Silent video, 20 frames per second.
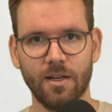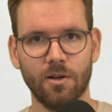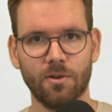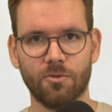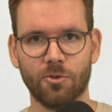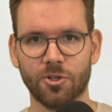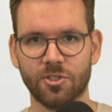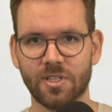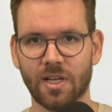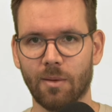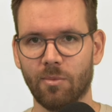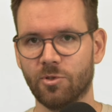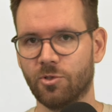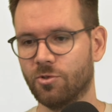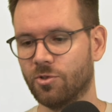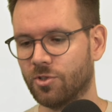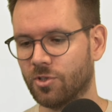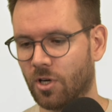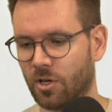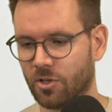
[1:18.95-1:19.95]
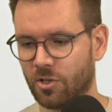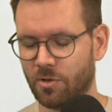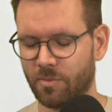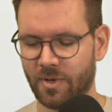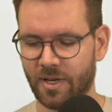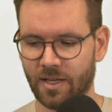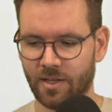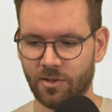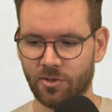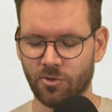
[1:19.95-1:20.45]
for example, to a
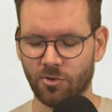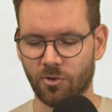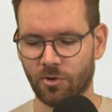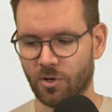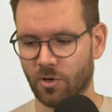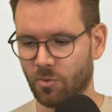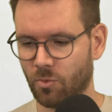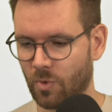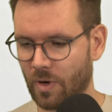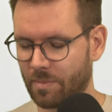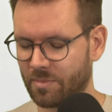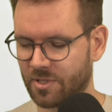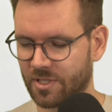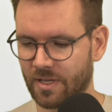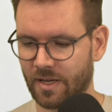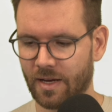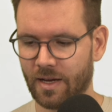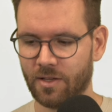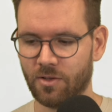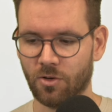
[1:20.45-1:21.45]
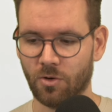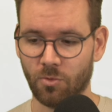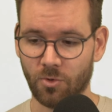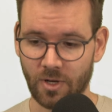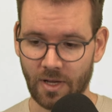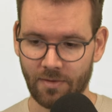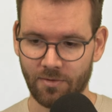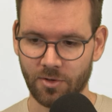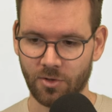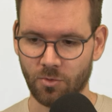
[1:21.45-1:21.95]
document or a website or
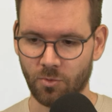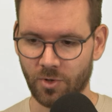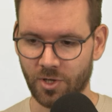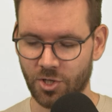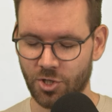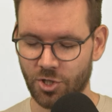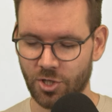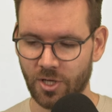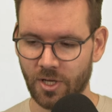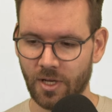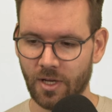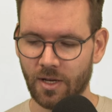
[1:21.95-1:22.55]
whatever you wish